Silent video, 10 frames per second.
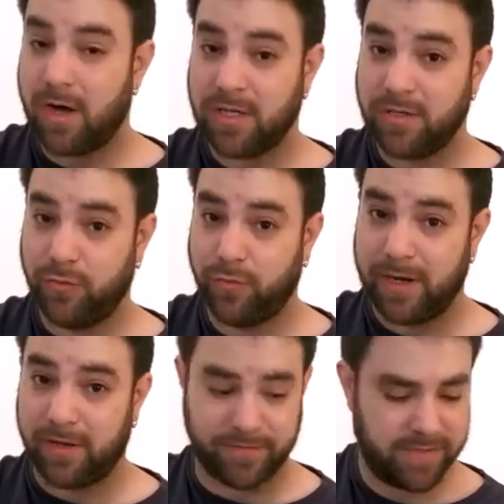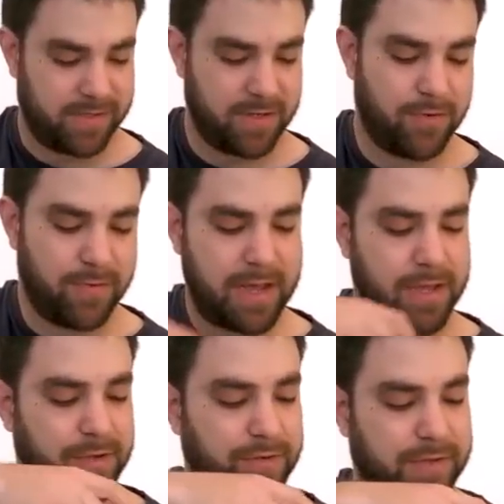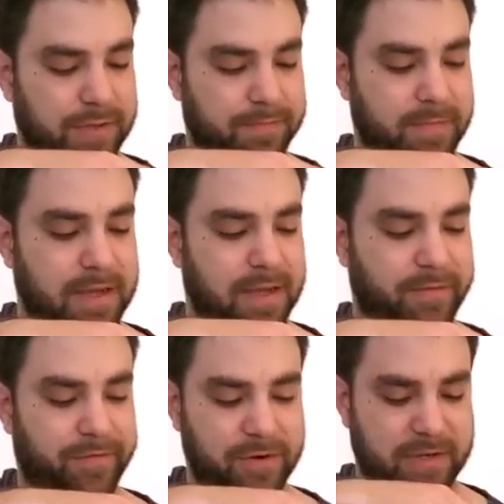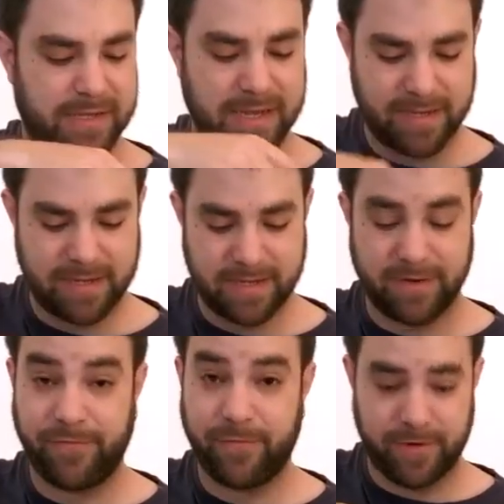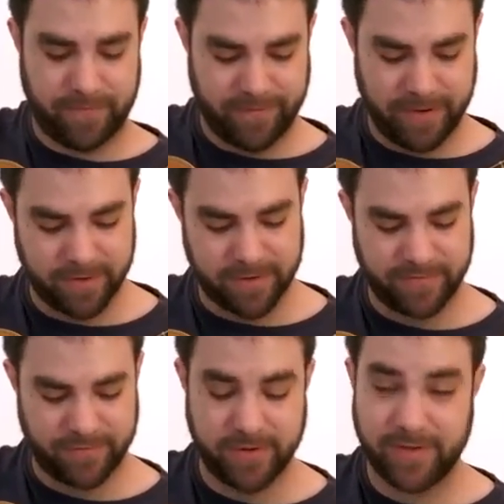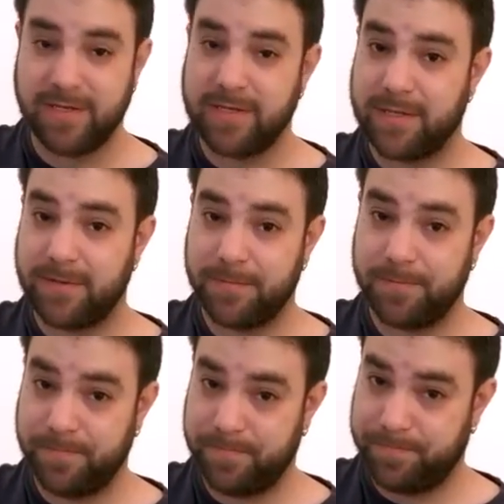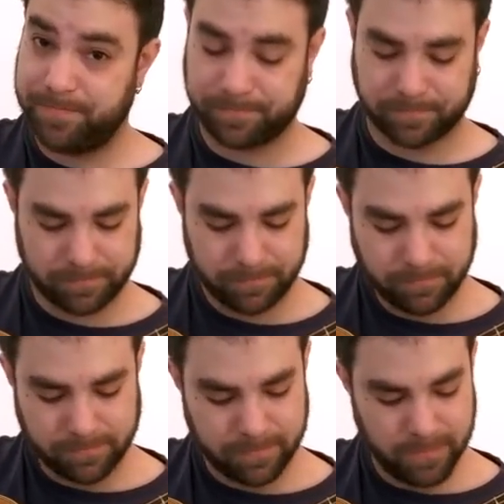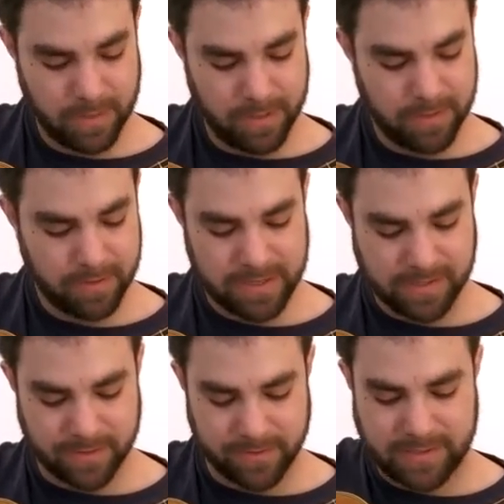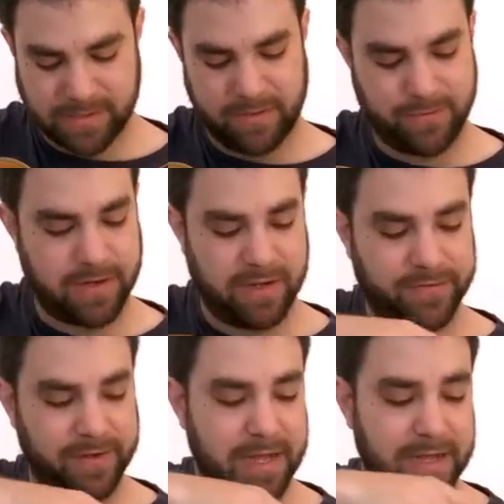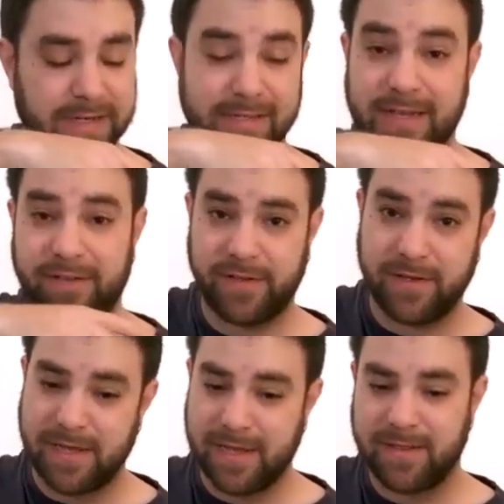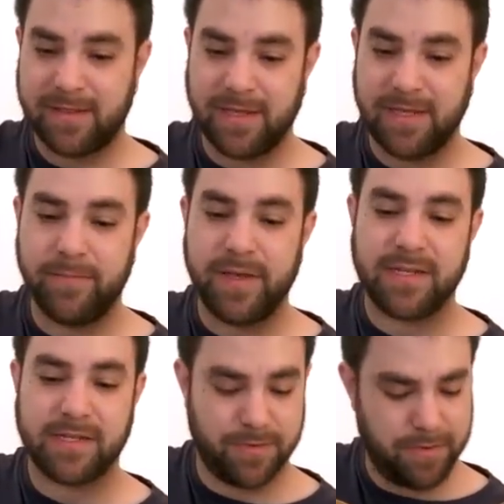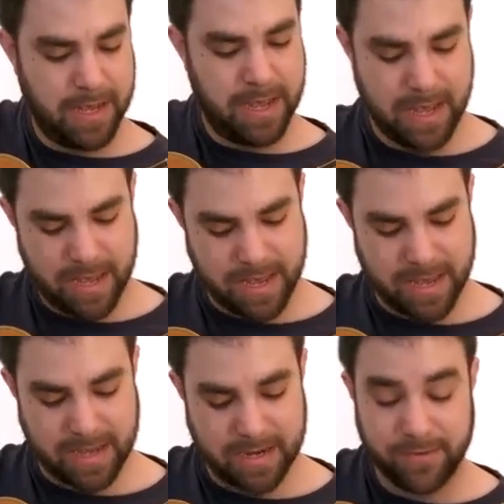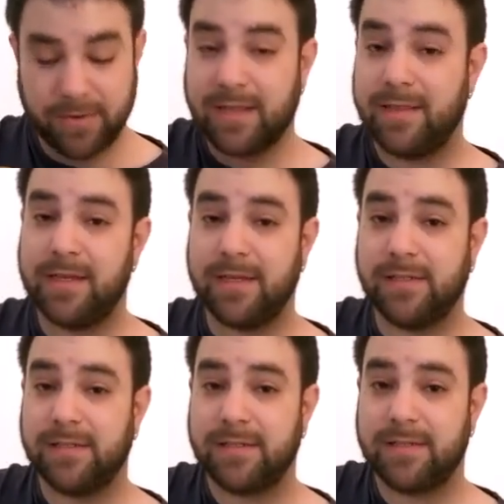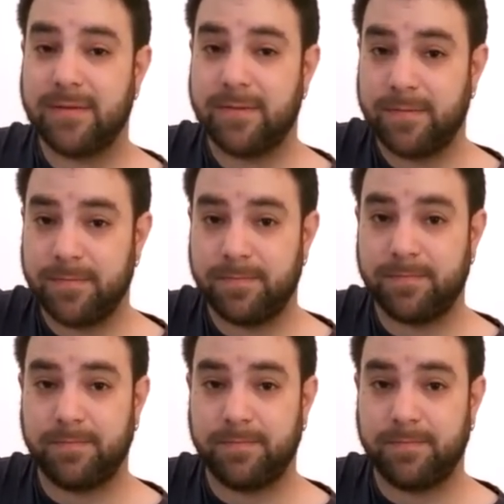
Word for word: on 12. So I use my first, second, and fourth fingers for this. Okay, so it's 12, 9, 7, and the E bass note. And you get this. Okay,